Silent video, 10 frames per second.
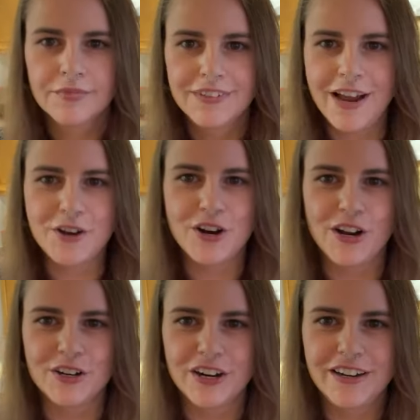Now you're
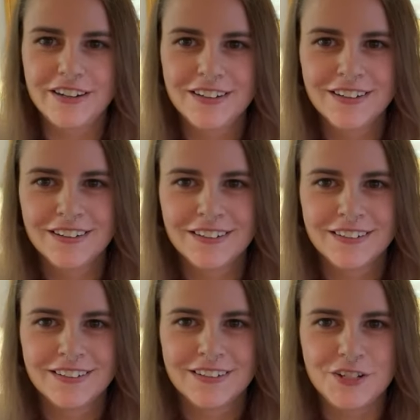hungry.
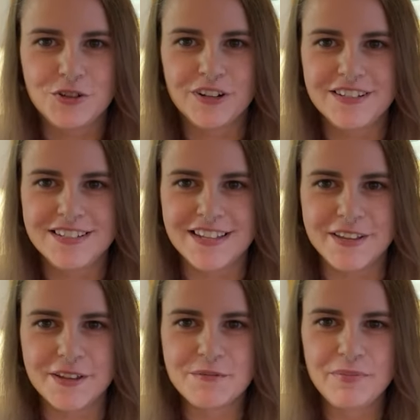You couldn't
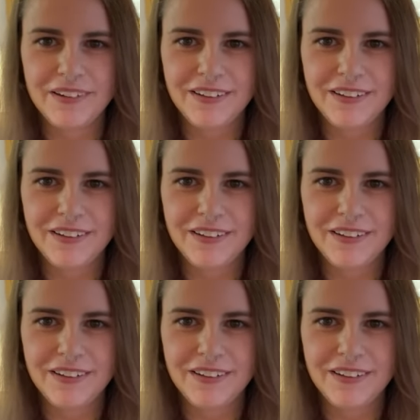see them?